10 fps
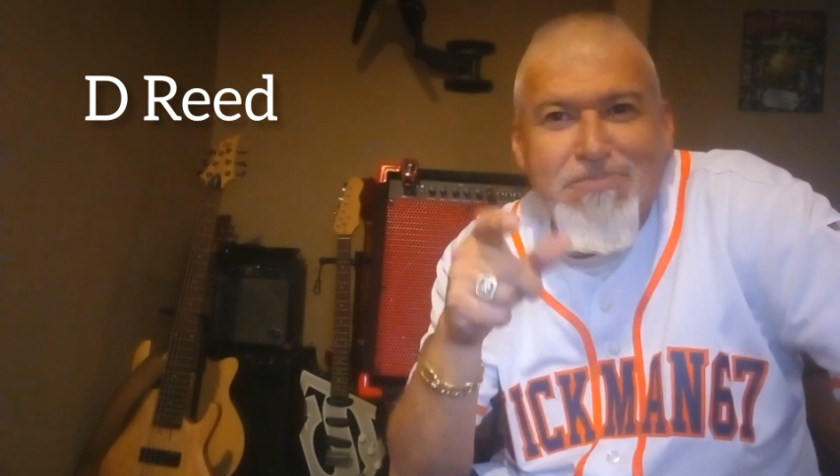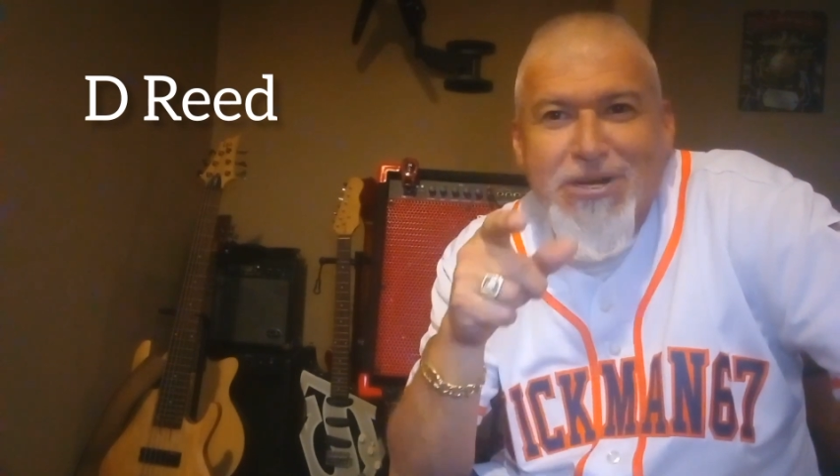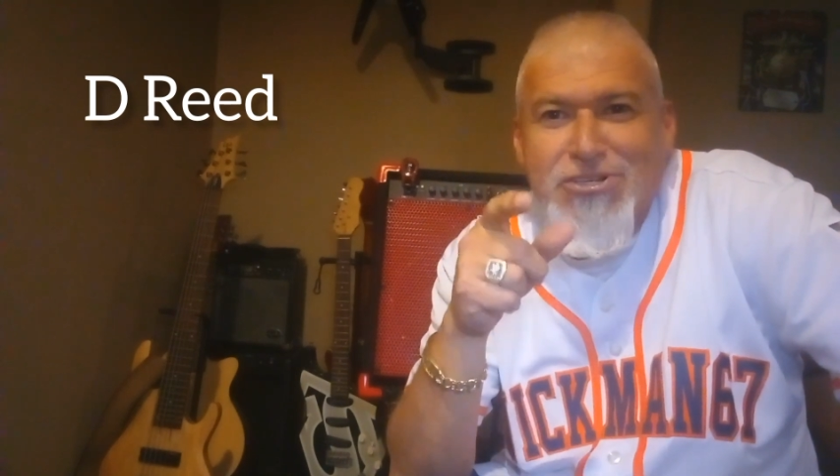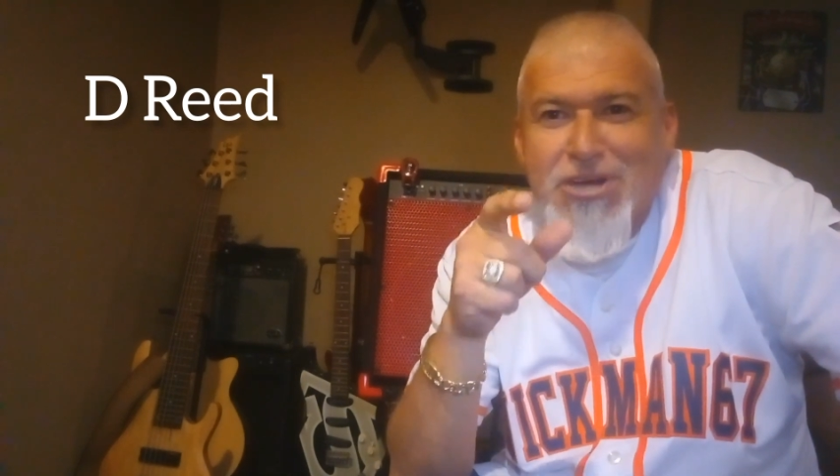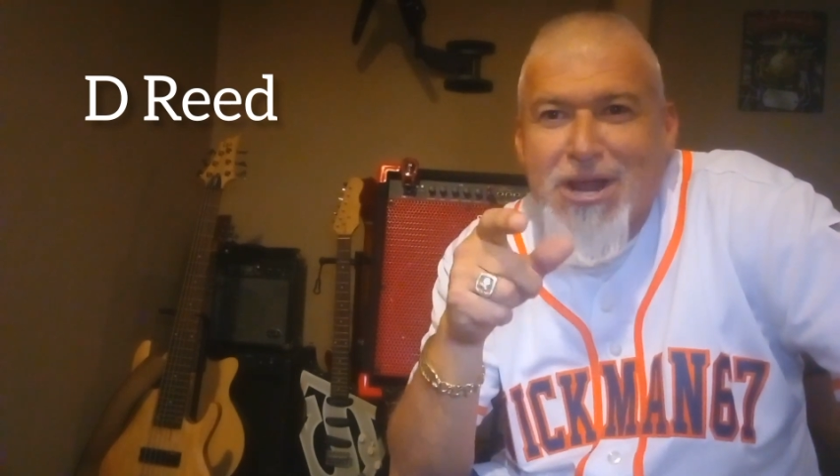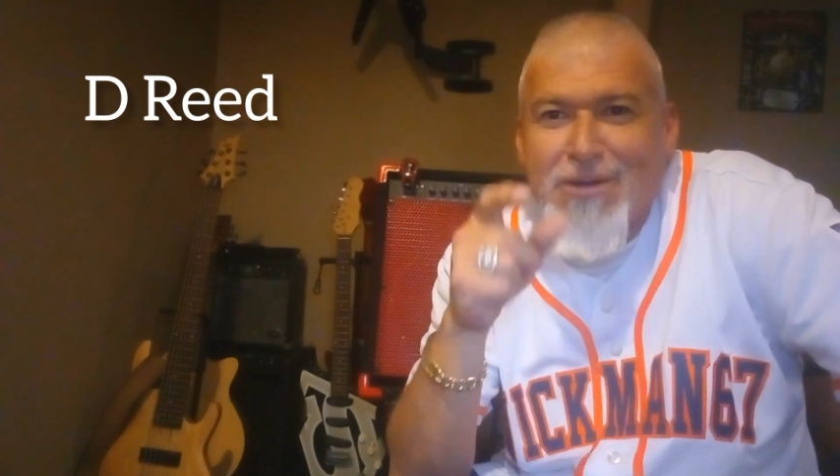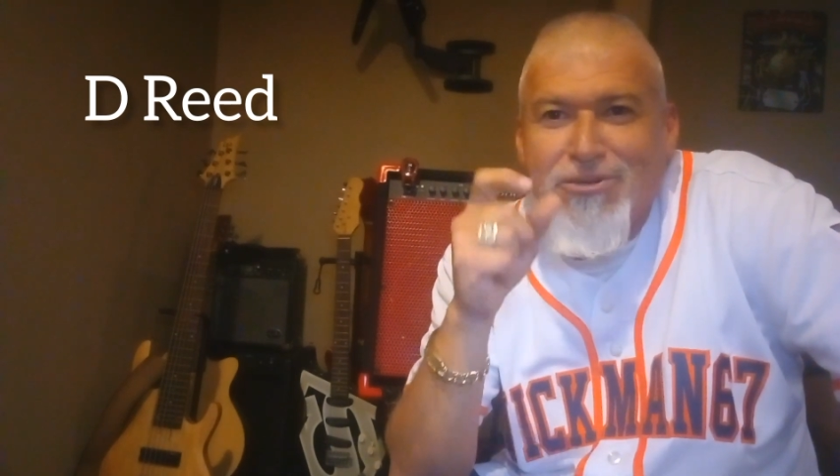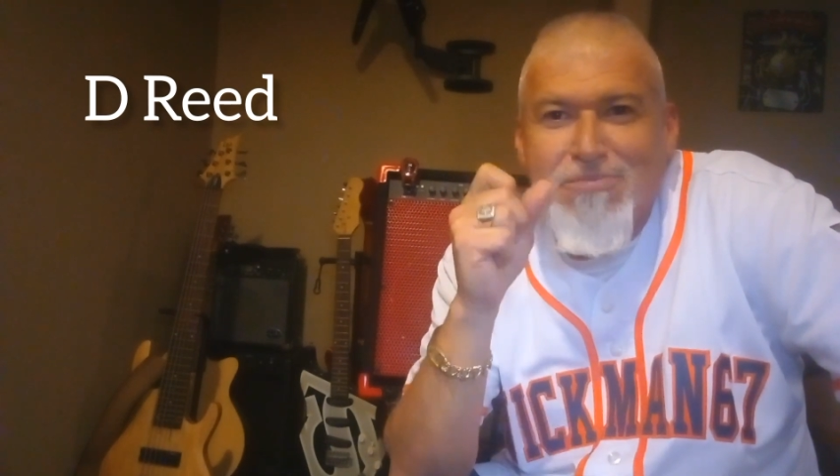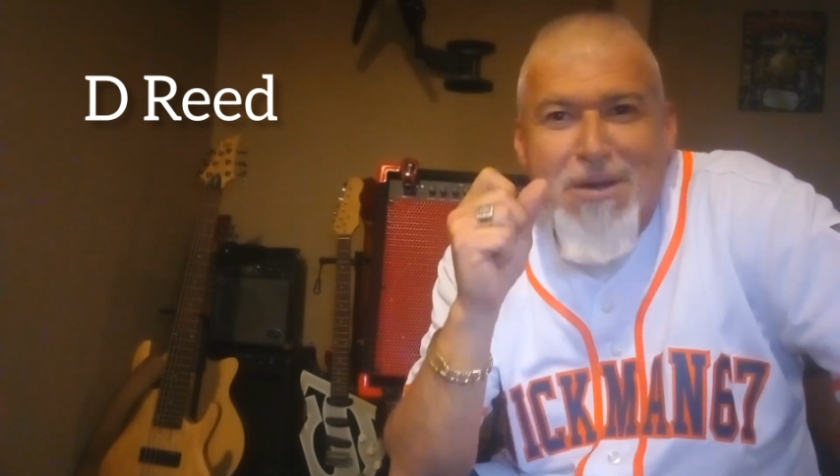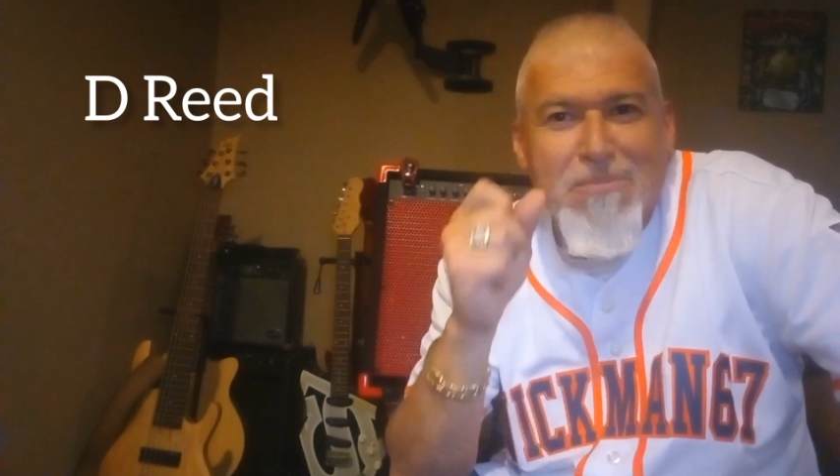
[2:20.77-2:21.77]
Big shout out
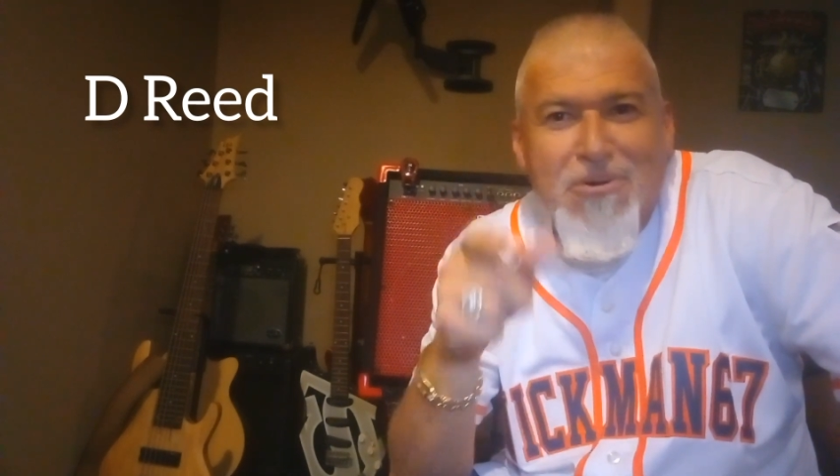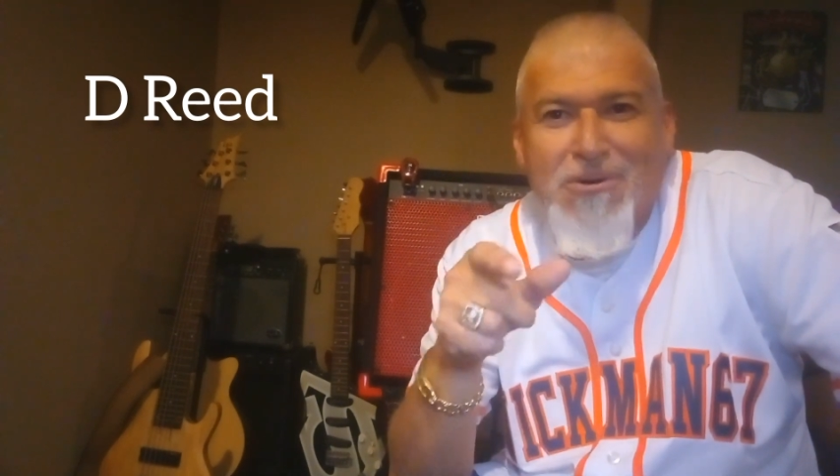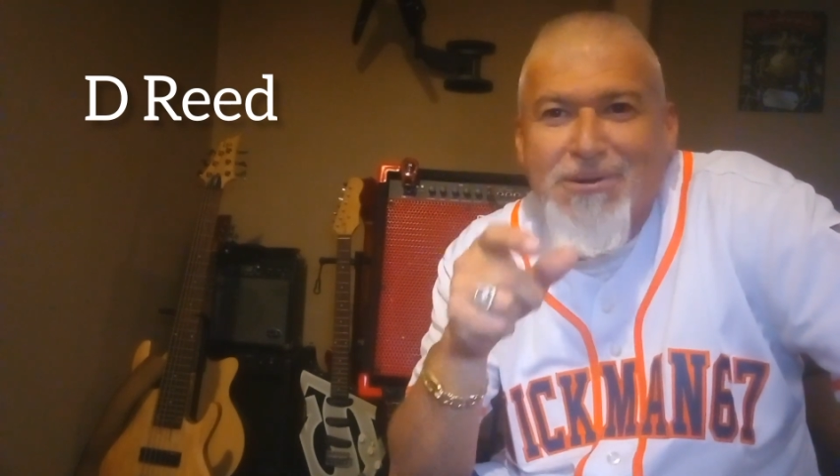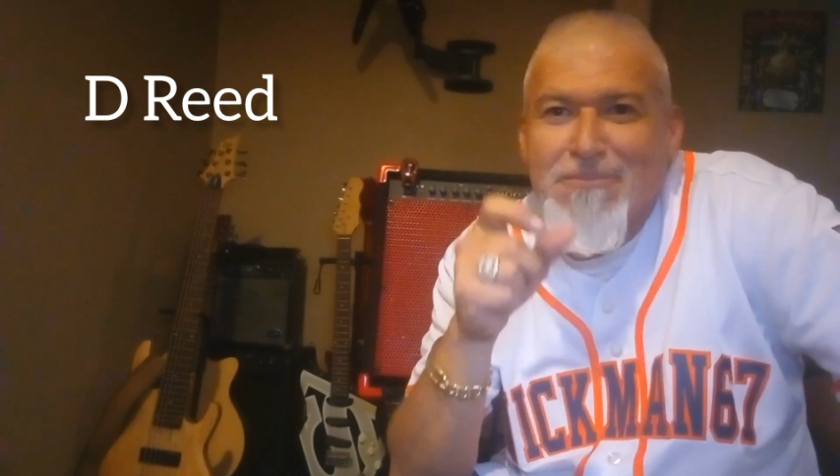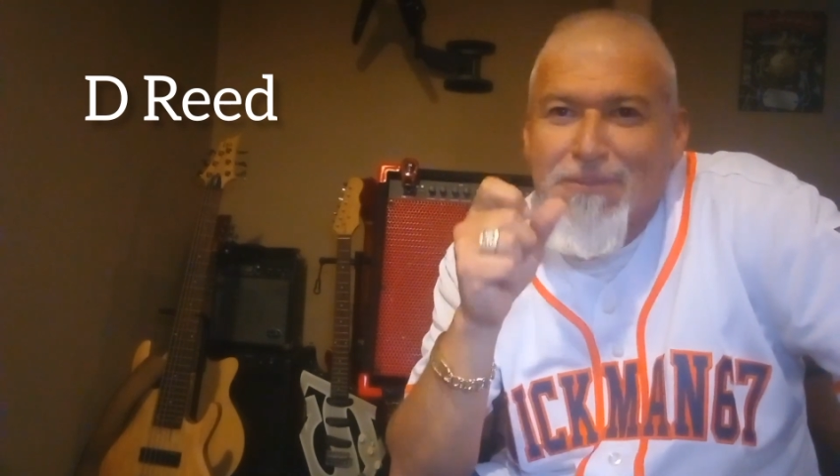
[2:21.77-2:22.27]
to my boy.